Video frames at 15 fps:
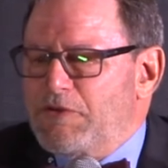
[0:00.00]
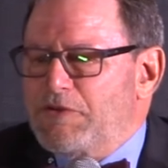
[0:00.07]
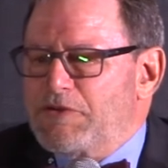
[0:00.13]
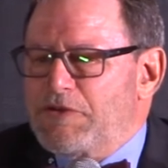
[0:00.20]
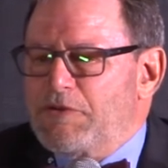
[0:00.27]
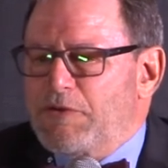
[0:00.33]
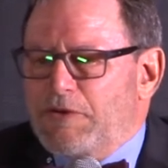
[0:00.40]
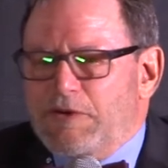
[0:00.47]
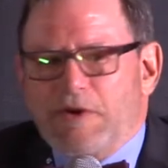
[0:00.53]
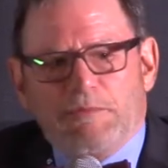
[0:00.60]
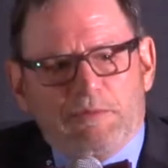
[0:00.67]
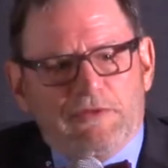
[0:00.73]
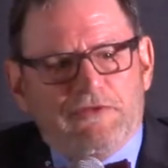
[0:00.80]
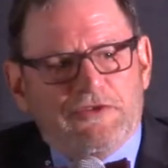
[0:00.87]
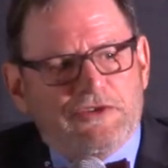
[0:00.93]
are a
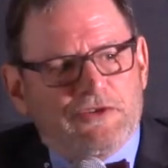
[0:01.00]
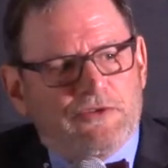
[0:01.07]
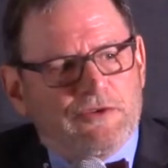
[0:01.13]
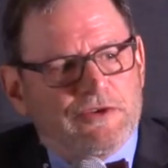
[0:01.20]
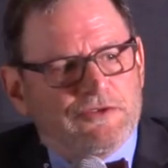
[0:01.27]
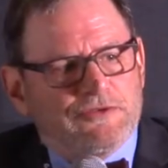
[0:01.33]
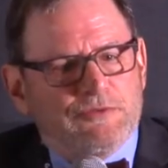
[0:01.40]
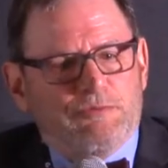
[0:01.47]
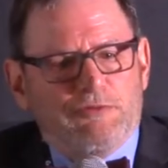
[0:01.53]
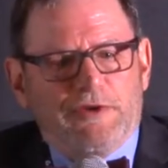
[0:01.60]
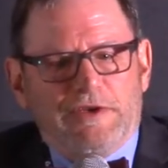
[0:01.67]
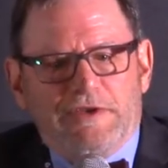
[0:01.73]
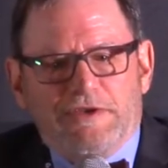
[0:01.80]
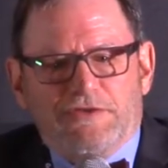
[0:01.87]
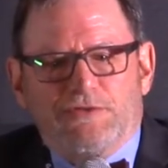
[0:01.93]
number of attorneys who
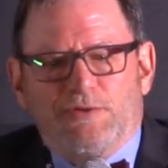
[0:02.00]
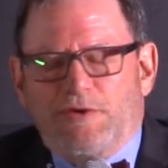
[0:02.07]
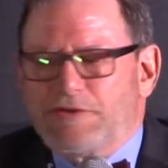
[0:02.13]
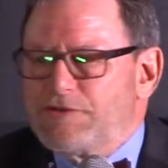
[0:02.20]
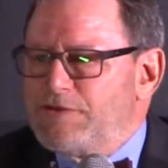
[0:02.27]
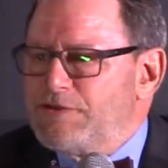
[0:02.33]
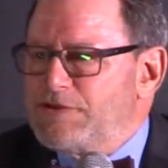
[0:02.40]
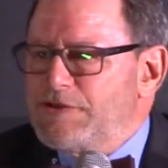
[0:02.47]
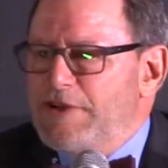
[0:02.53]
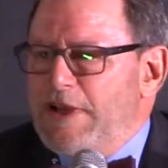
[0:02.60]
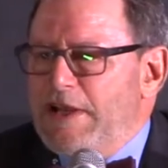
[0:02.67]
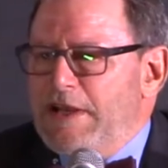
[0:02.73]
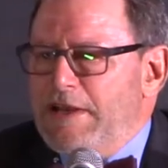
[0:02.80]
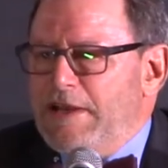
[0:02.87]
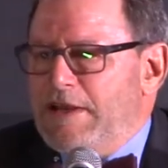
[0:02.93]
bring these lawsuits.
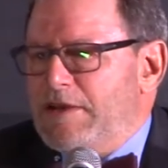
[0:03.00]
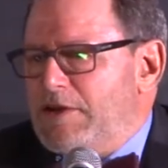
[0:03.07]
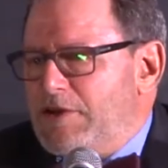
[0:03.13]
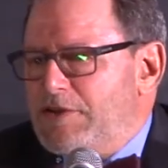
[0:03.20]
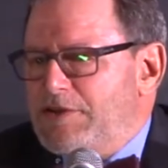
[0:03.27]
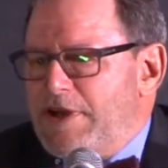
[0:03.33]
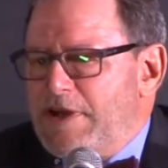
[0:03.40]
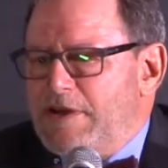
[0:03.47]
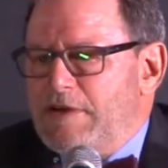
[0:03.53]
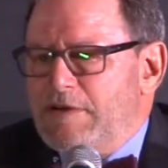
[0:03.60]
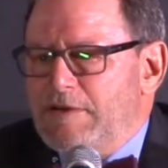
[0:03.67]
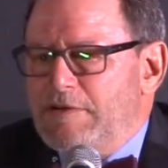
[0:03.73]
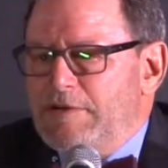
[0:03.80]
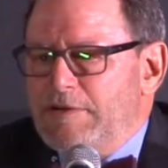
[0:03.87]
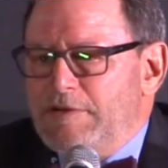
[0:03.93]
And it could take,
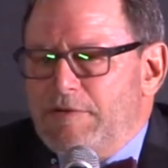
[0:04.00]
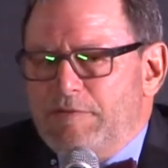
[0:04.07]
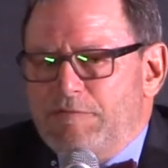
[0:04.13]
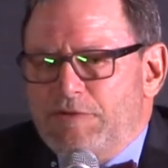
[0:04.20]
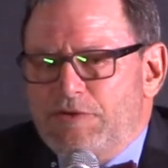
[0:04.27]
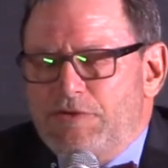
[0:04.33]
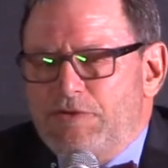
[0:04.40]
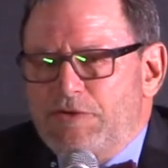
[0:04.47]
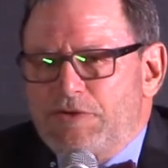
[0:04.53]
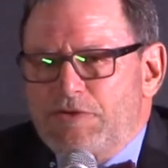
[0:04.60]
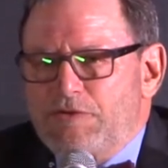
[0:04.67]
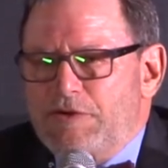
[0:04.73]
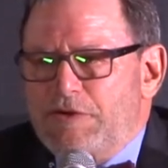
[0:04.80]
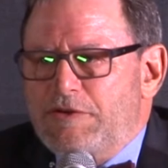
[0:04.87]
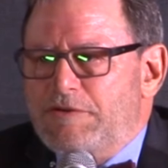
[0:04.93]

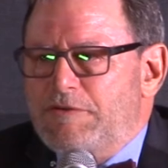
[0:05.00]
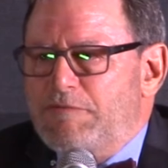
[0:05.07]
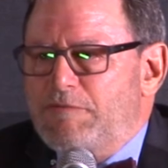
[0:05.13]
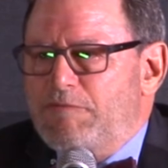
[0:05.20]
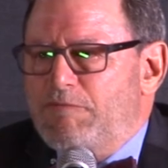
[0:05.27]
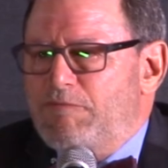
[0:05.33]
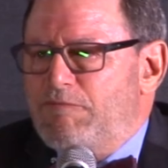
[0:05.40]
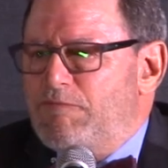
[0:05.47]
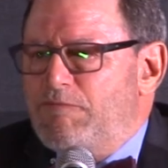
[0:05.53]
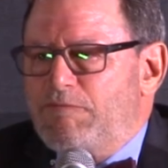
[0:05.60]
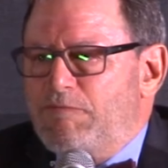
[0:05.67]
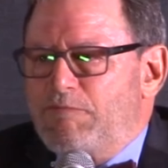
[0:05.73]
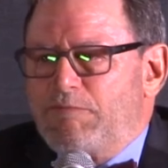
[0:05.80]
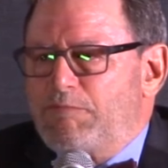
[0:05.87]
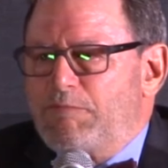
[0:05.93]
you could
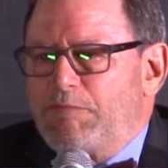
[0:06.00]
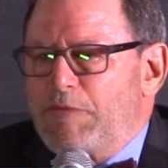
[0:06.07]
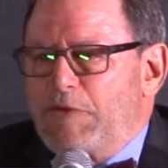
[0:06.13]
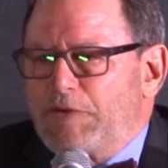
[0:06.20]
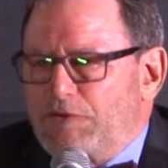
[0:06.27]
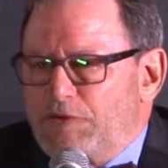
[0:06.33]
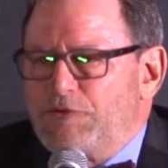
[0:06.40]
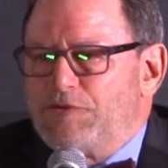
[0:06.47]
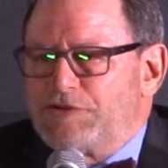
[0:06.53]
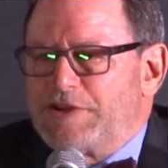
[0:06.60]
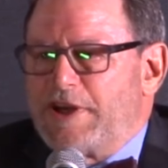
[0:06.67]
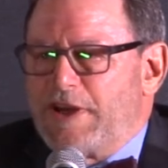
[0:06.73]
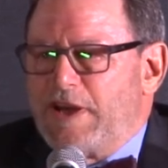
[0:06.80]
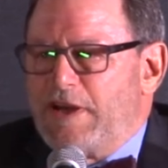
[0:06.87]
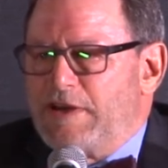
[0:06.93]
lose a
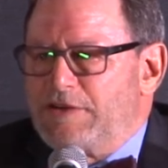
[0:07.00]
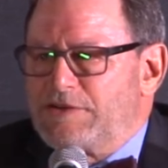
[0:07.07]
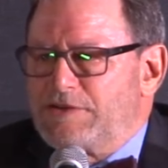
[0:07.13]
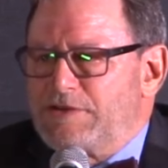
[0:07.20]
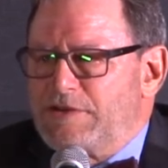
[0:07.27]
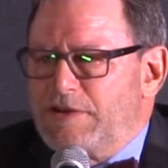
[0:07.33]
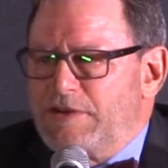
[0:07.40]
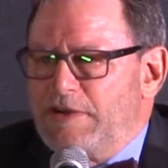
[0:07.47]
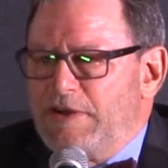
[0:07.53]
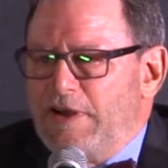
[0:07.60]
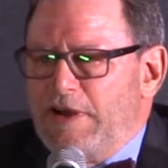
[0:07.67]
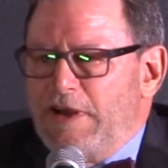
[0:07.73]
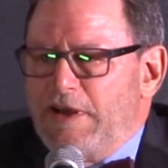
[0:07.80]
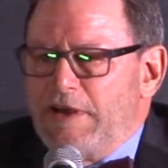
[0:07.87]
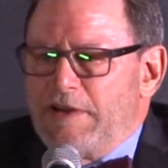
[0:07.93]
case,
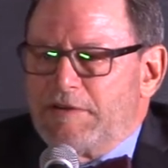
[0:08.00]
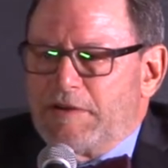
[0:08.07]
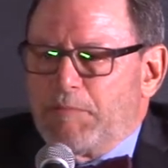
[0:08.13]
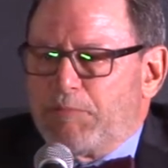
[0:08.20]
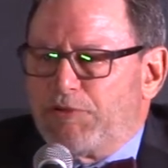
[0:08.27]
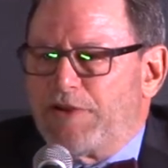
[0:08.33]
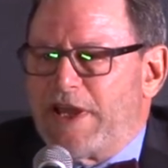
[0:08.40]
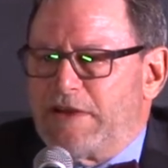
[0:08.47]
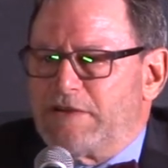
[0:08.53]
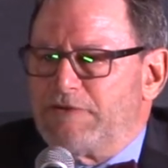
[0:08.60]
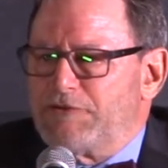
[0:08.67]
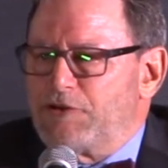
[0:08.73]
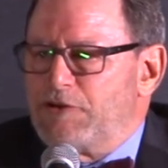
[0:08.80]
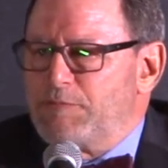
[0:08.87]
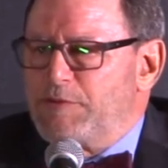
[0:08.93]
the
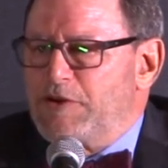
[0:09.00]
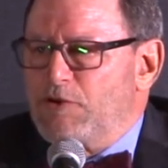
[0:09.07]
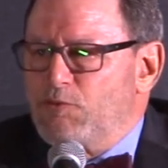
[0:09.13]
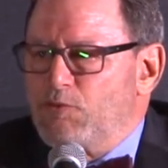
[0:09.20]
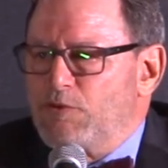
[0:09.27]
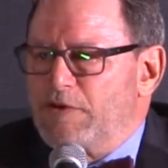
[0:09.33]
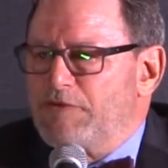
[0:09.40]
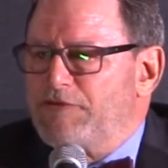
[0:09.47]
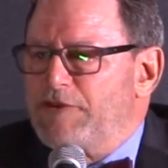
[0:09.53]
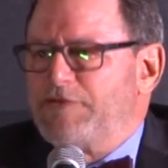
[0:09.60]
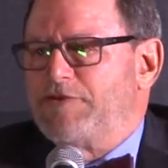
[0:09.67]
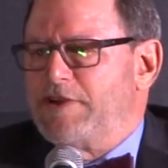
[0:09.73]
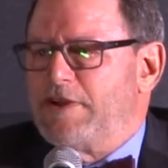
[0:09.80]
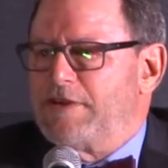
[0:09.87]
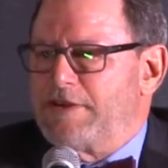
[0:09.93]
plaintiff could be awarded
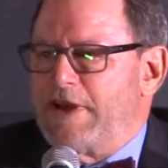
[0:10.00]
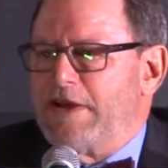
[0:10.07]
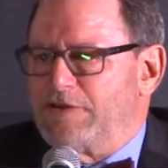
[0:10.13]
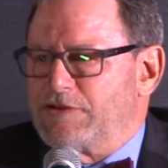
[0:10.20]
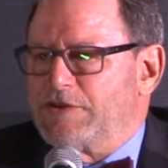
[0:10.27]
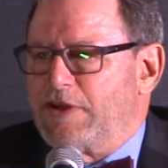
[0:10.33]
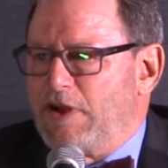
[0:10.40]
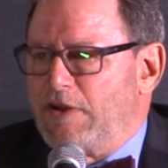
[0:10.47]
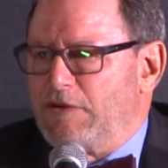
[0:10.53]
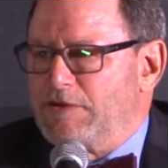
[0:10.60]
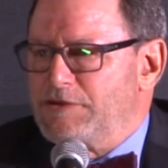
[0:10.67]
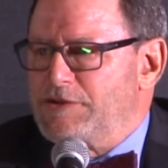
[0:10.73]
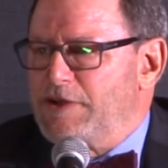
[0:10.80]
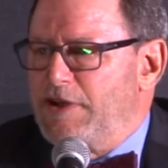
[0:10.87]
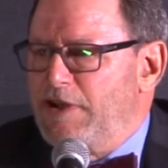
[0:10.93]

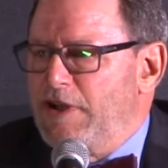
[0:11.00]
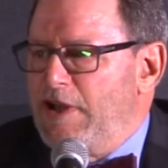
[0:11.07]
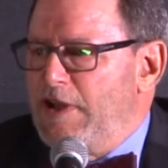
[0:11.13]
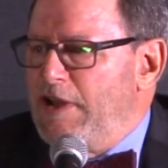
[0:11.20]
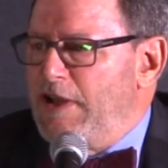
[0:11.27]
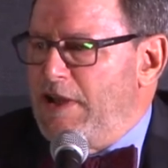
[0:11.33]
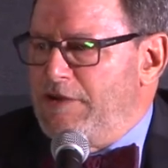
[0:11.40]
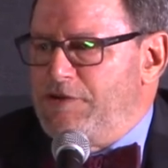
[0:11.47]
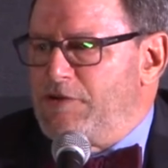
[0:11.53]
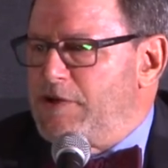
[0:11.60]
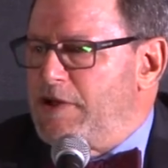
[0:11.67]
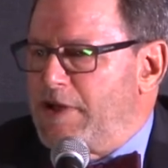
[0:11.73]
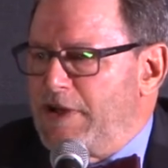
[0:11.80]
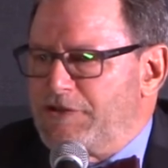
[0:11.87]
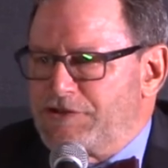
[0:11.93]
$15,000, and you
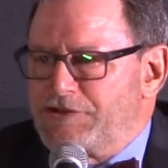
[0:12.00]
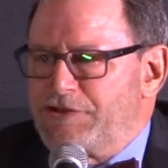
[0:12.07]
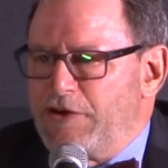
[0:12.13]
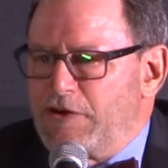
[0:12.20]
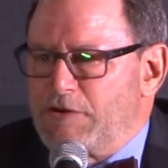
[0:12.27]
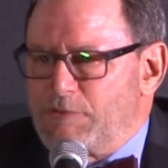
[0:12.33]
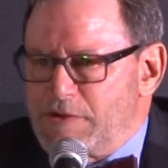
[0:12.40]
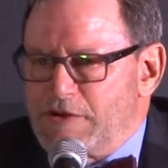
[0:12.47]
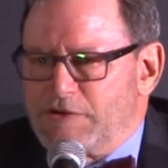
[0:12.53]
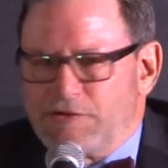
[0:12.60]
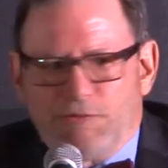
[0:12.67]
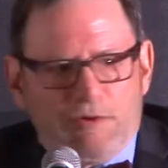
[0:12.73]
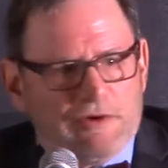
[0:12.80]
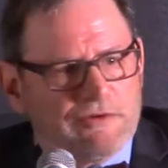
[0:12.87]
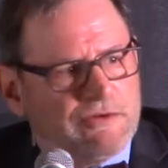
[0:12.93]
could get stuck with a
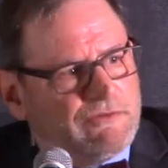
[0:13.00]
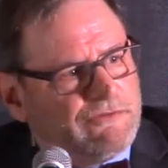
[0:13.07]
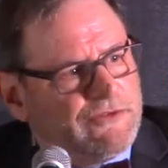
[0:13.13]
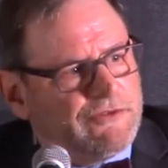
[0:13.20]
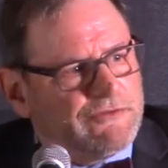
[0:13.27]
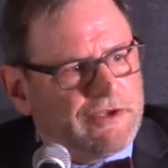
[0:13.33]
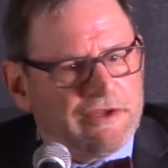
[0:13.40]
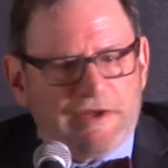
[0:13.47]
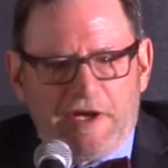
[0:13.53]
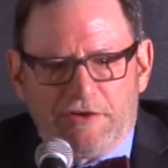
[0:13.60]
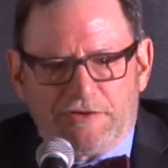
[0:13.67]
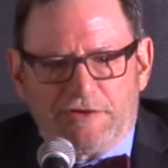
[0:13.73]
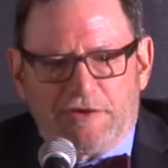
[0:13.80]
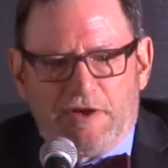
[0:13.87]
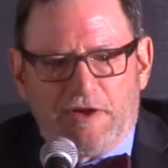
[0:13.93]

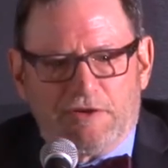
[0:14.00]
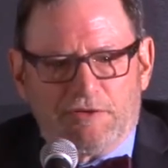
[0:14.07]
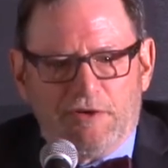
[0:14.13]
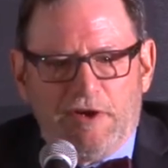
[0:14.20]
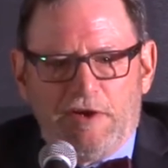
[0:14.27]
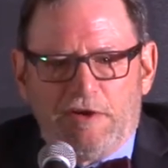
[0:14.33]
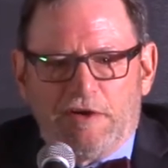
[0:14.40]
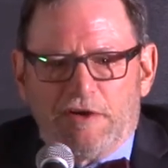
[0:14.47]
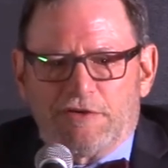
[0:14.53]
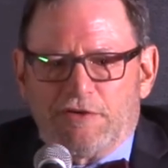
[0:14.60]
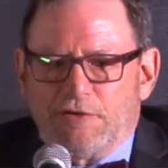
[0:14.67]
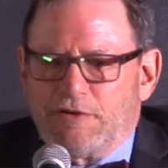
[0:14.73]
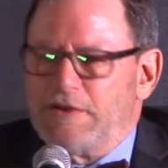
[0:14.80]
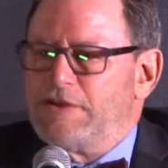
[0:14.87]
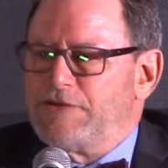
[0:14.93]
$250,000
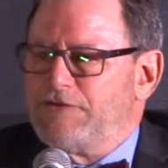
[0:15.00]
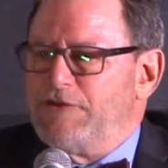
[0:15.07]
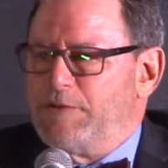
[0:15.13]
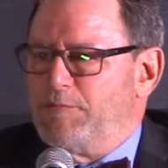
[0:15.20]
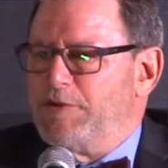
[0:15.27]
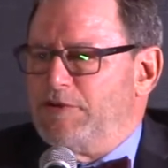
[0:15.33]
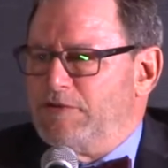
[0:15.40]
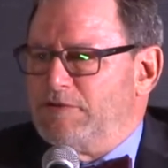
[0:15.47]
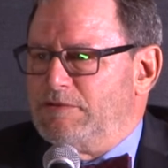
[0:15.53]
attorney's fee bill.